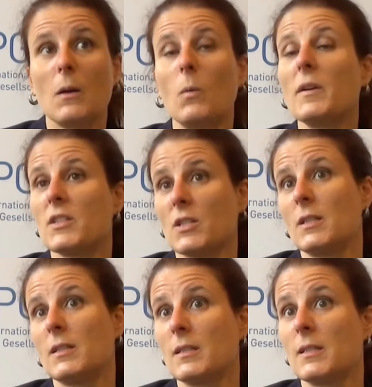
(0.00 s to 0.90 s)
which
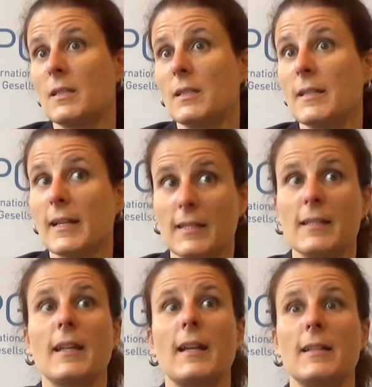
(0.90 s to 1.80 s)
in the
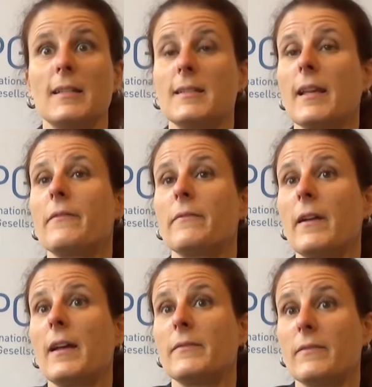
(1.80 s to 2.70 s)
1990s
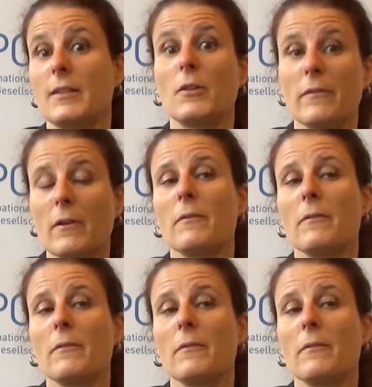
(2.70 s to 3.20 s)
have led a